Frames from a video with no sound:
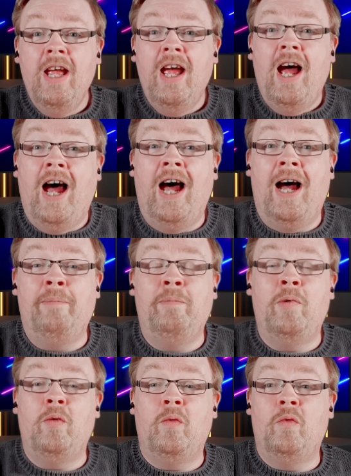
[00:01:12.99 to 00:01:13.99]

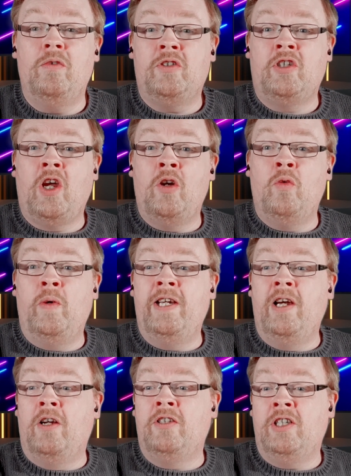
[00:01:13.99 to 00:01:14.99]
on. So we
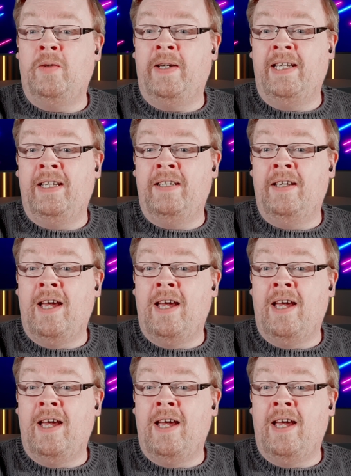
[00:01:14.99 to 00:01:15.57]
are doing,